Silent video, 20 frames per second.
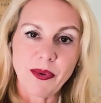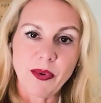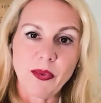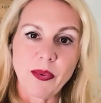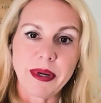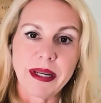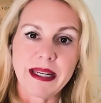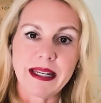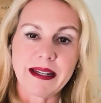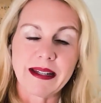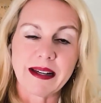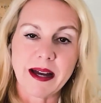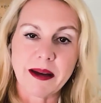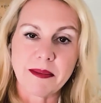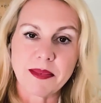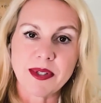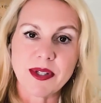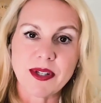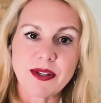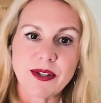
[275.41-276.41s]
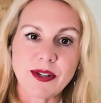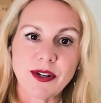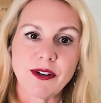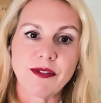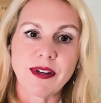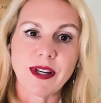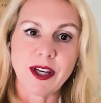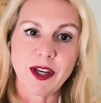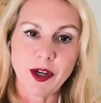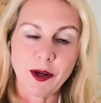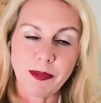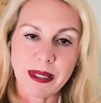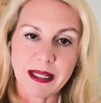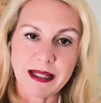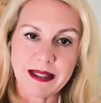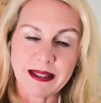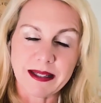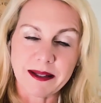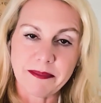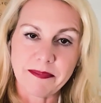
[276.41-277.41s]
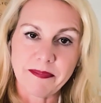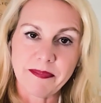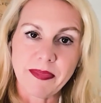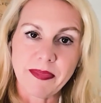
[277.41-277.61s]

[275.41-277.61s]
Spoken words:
when it comes to serving humans.